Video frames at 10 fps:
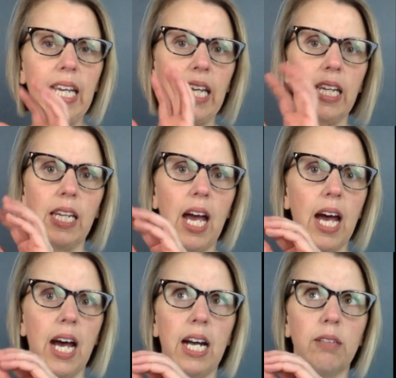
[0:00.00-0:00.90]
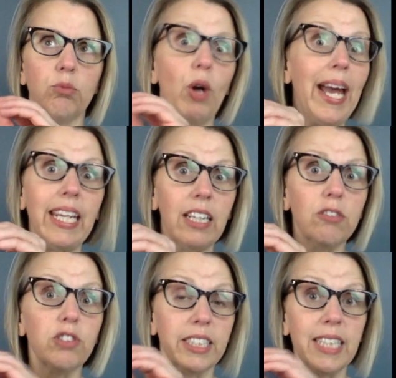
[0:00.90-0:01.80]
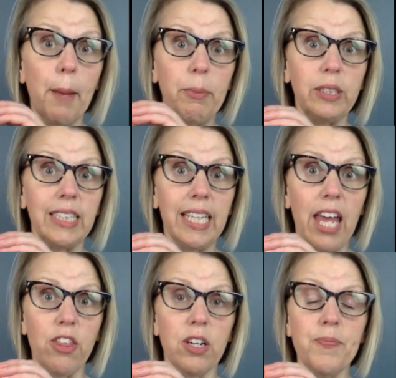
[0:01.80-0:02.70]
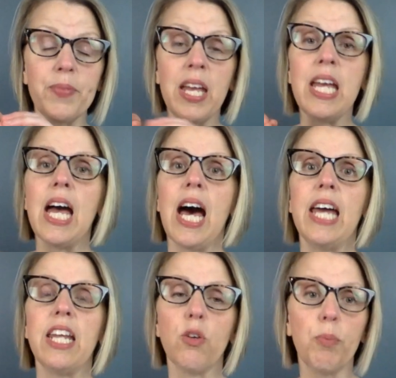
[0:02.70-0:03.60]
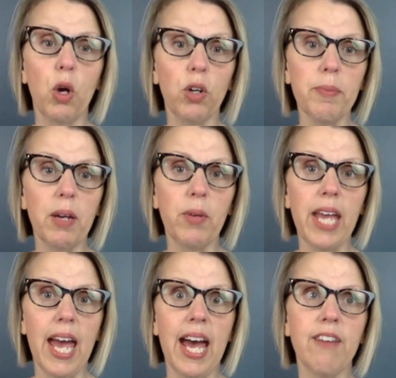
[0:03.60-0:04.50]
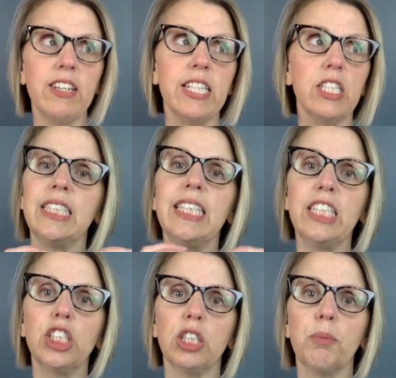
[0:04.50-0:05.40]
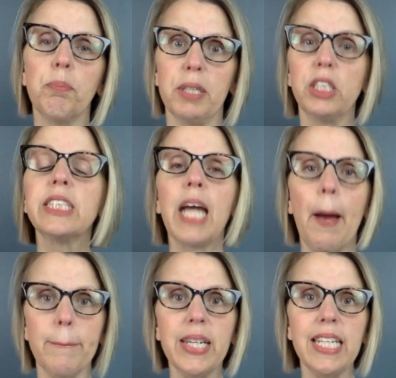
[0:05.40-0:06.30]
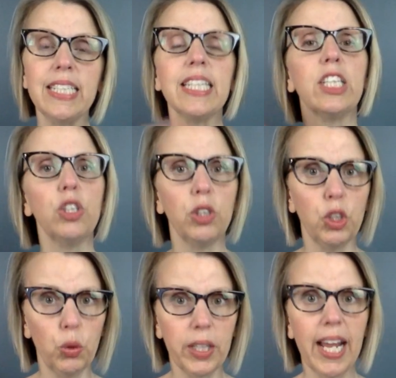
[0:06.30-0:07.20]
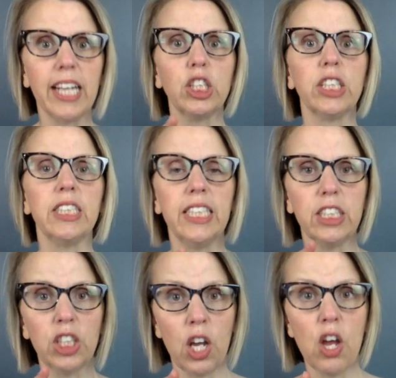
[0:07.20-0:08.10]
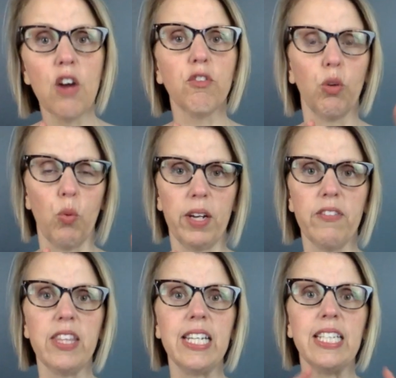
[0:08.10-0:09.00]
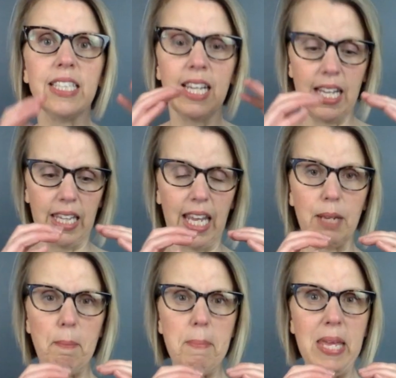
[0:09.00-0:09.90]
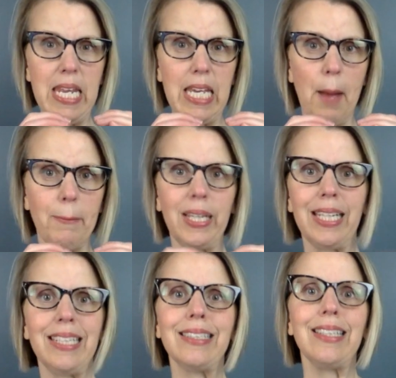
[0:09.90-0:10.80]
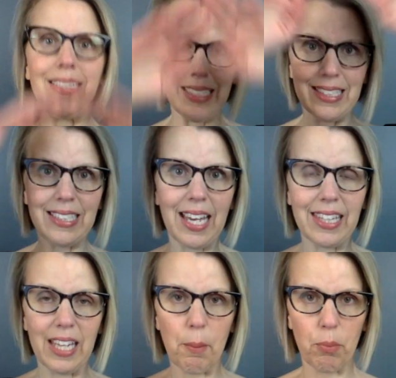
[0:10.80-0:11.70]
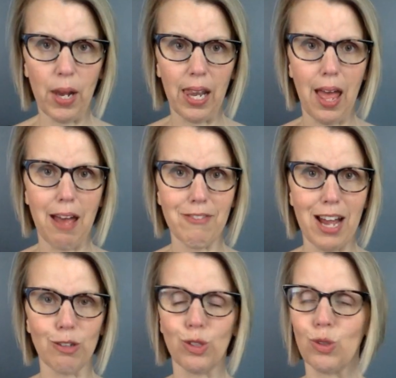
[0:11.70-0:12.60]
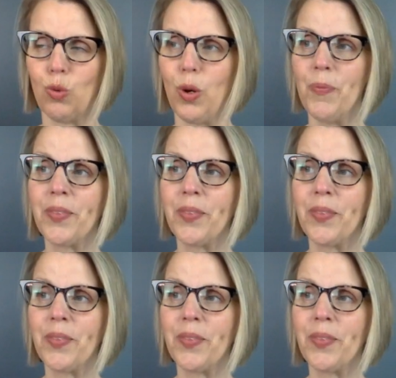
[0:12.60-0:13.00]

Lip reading: and writing, for example, together. Another program that we have is teacher-built companies, and you can actually teach for one of these like mini companies inside the umbrella of Outschool.